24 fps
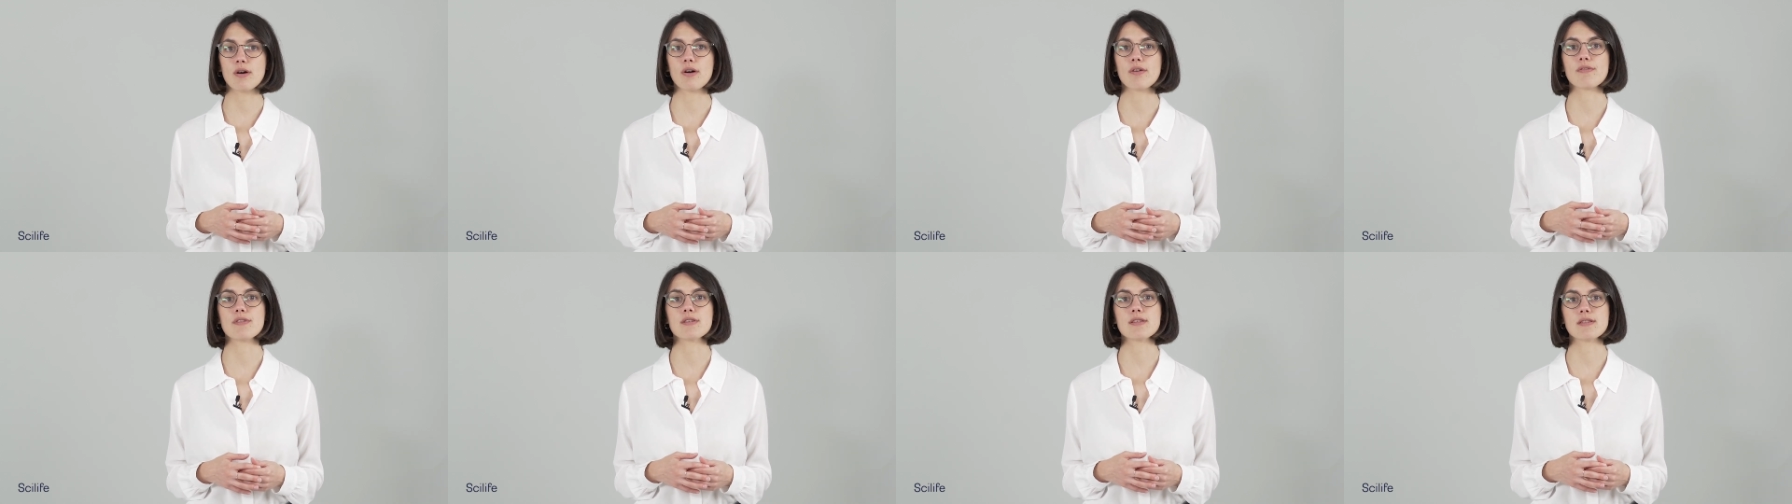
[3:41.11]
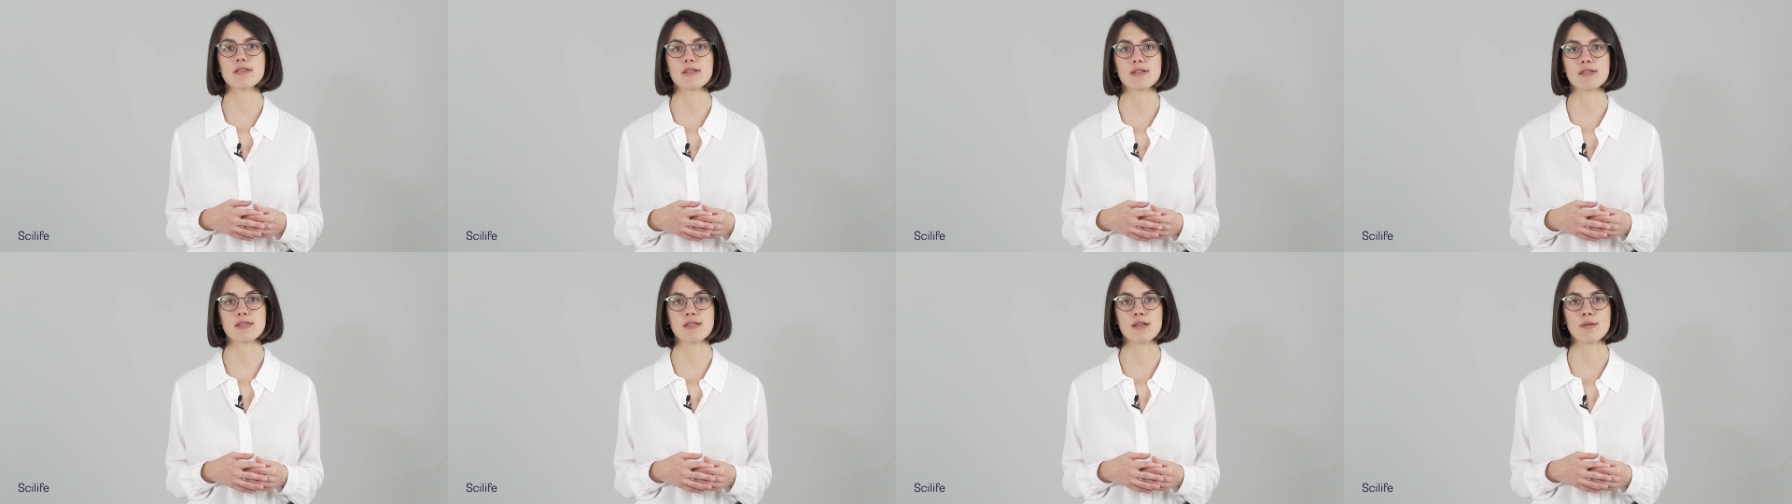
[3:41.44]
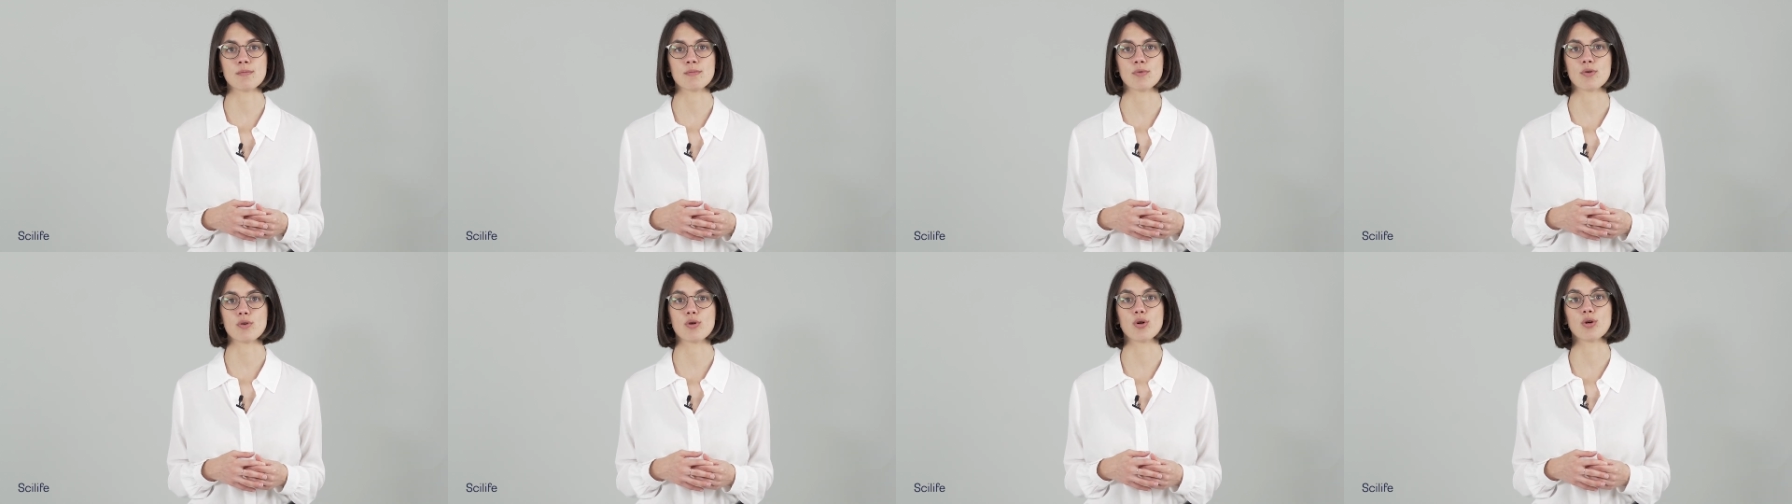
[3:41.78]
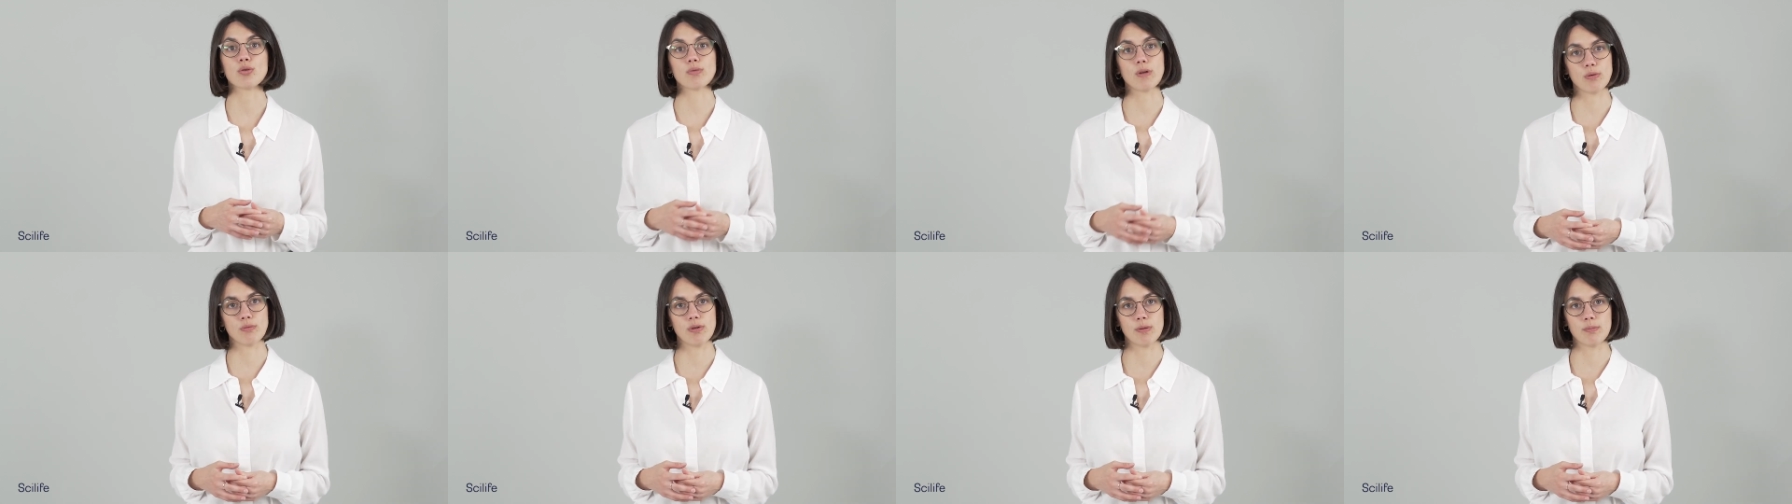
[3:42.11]
of the system
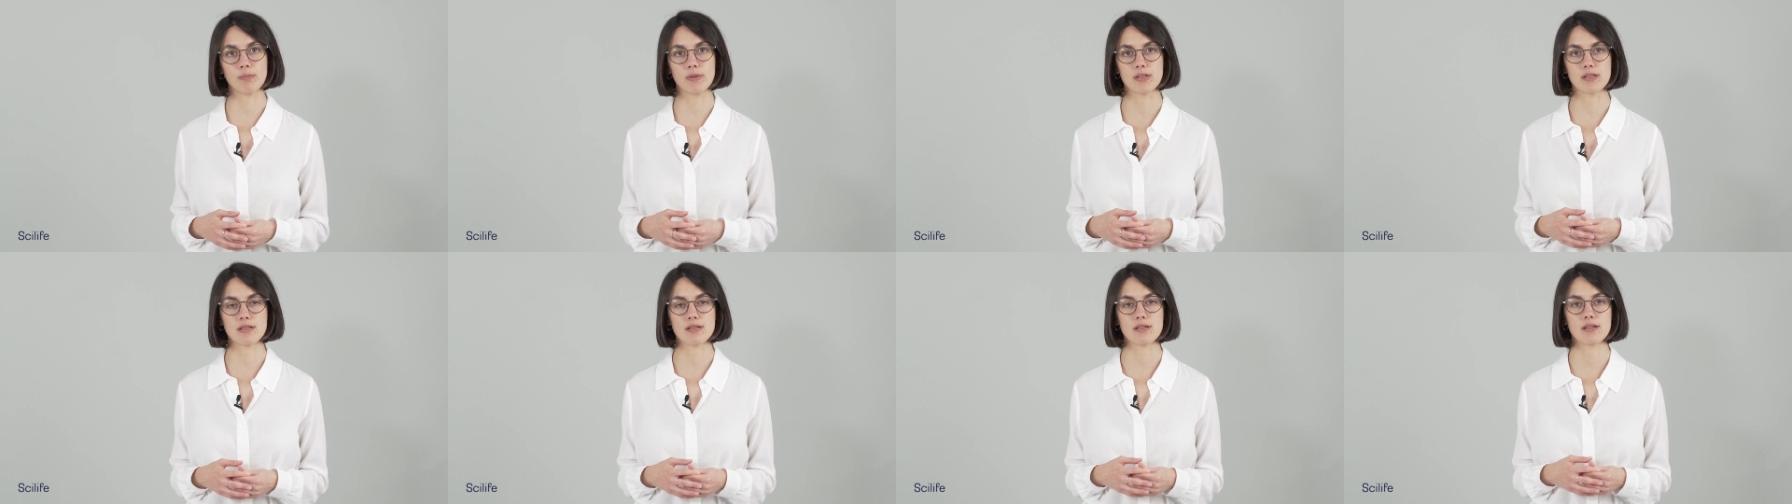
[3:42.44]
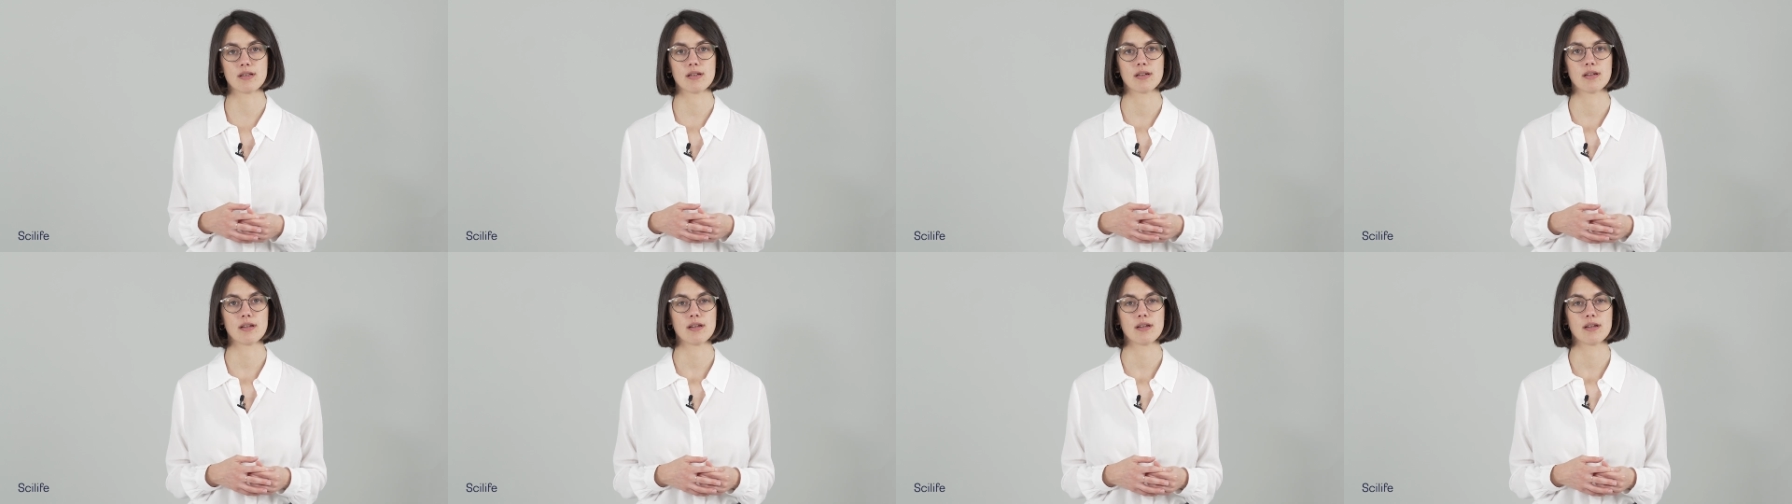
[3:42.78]
or equipment.